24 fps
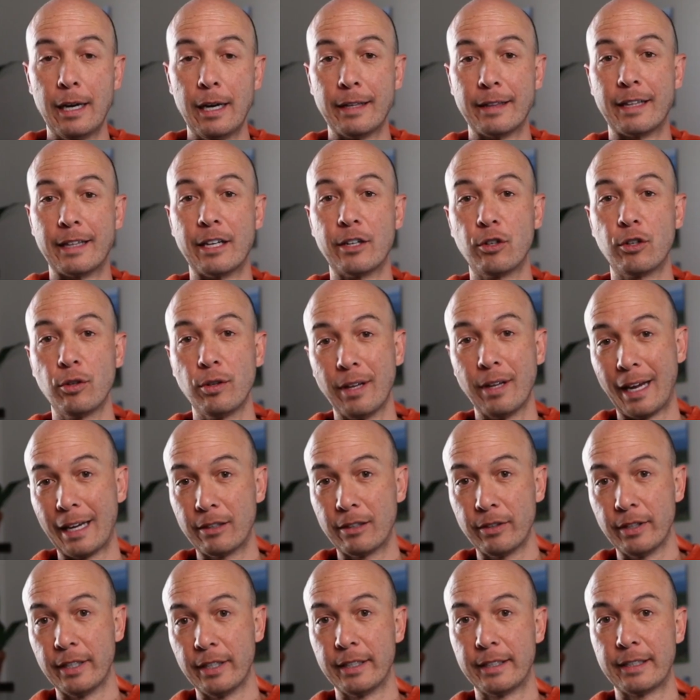then you're
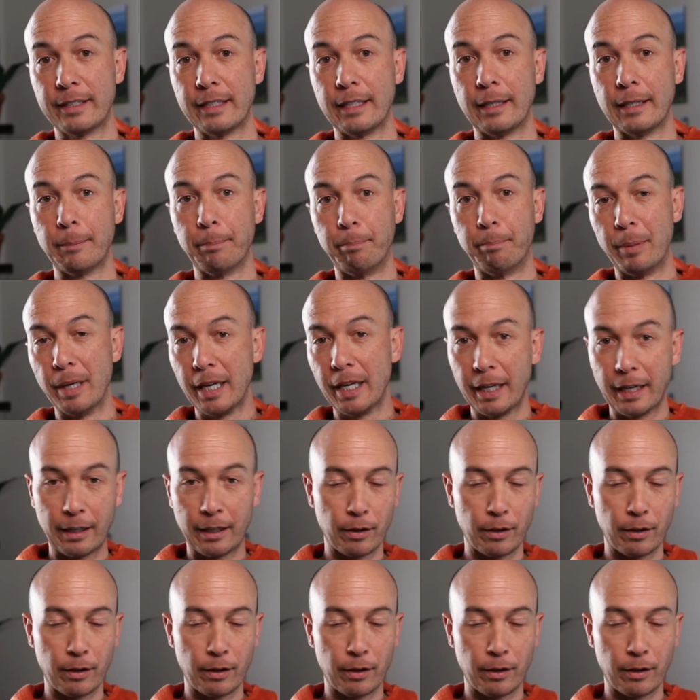likely to see big